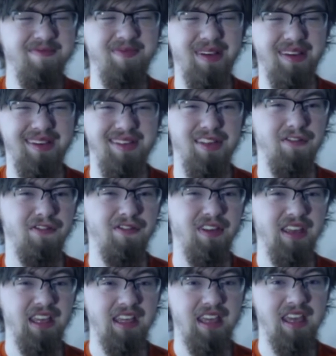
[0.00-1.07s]
because of
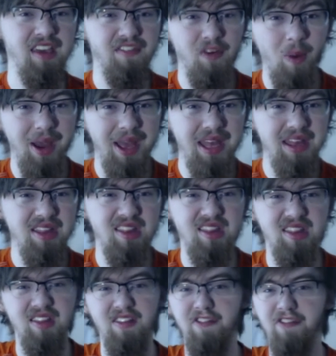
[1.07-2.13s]

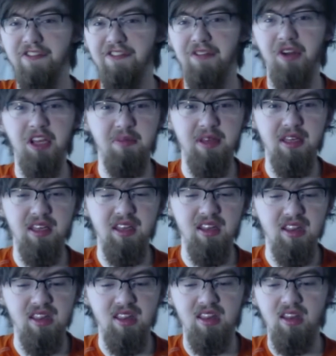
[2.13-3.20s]
giveaways,
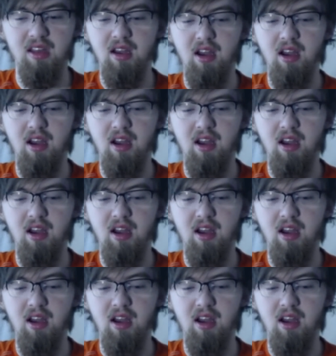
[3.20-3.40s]
freebies,